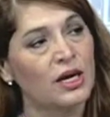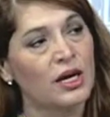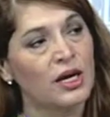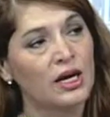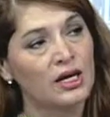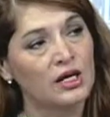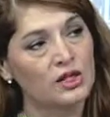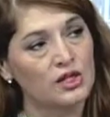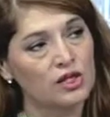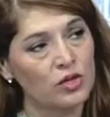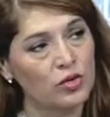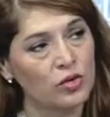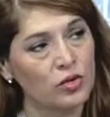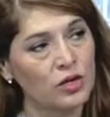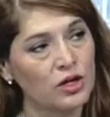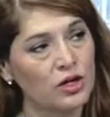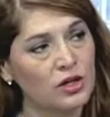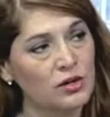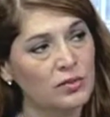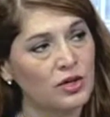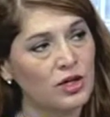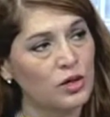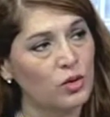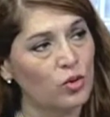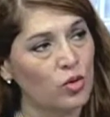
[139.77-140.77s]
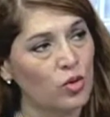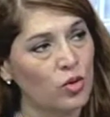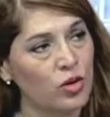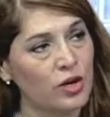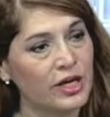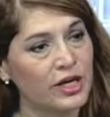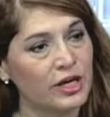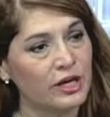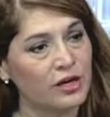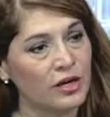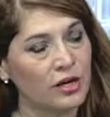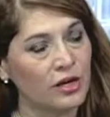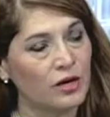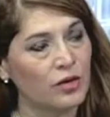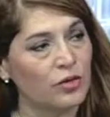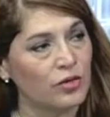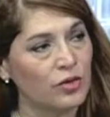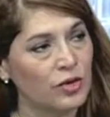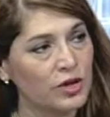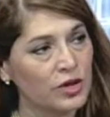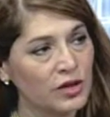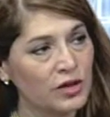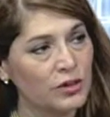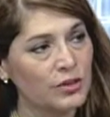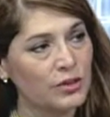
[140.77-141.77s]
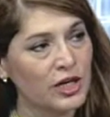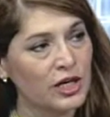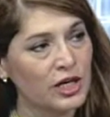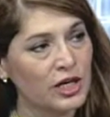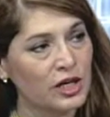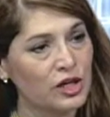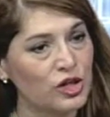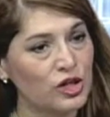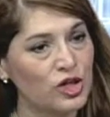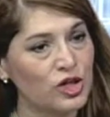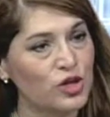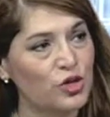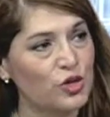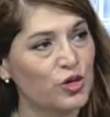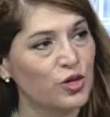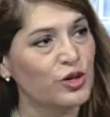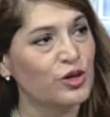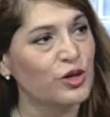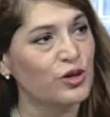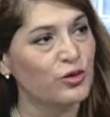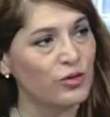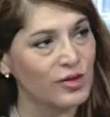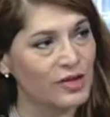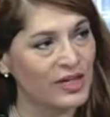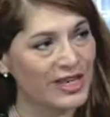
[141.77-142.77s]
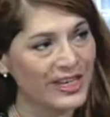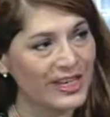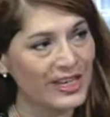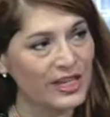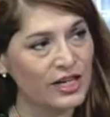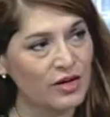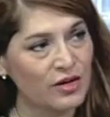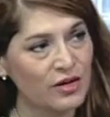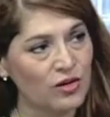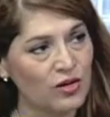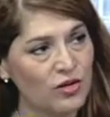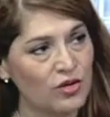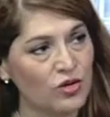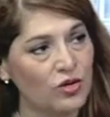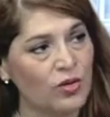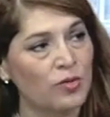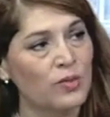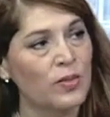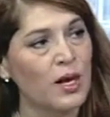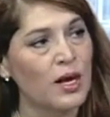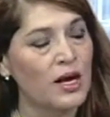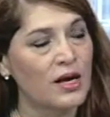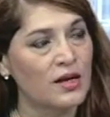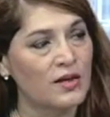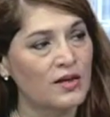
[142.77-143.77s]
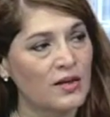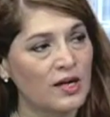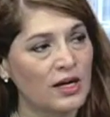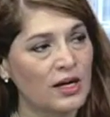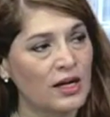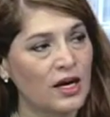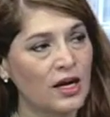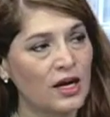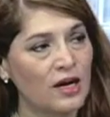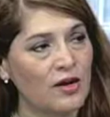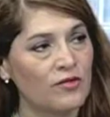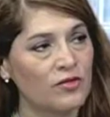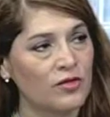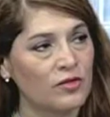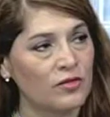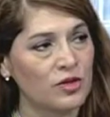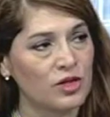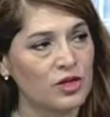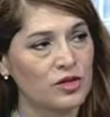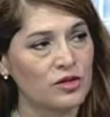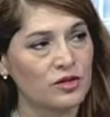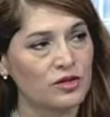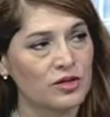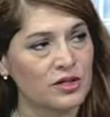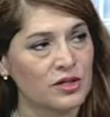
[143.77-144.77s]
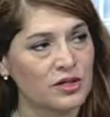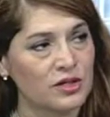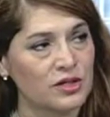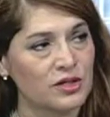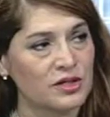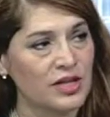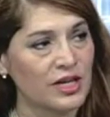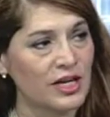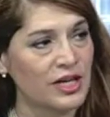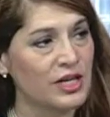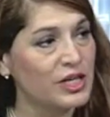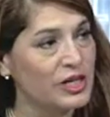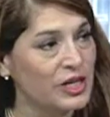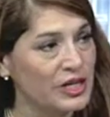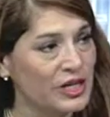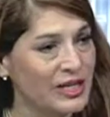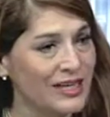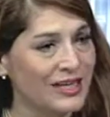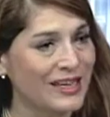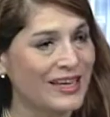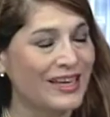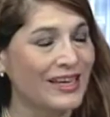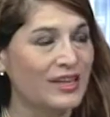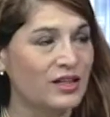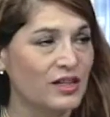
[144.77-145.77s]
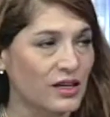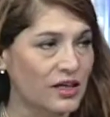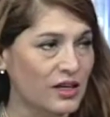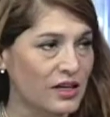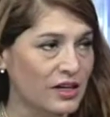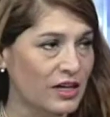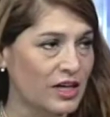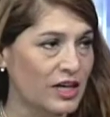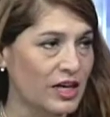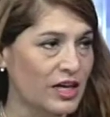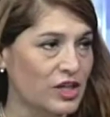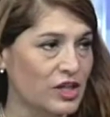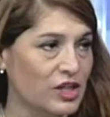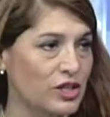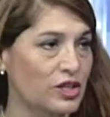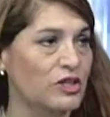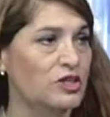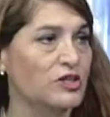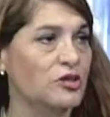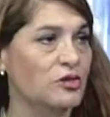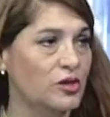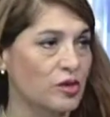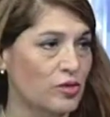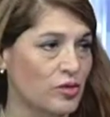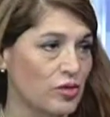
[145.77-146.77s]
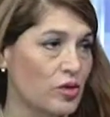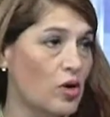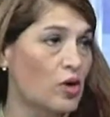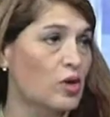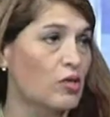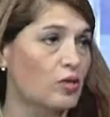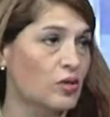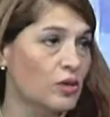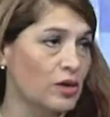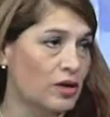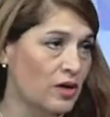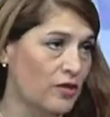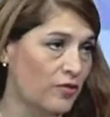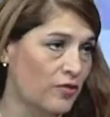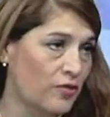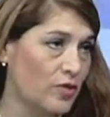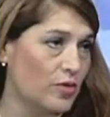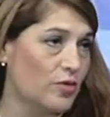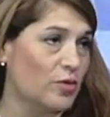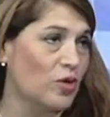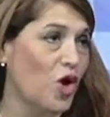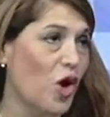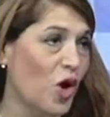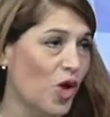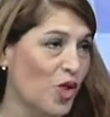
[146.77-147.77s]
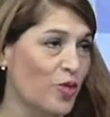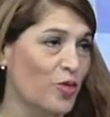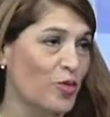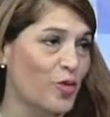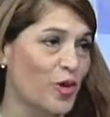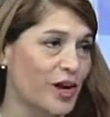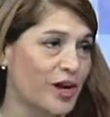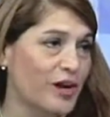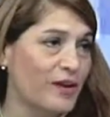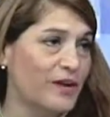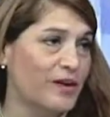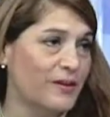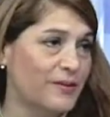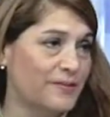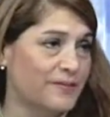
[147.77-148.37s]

And so we're going to be working on really making sure that when they get home, they have the resources they need and the connection, so they're only a phone call away.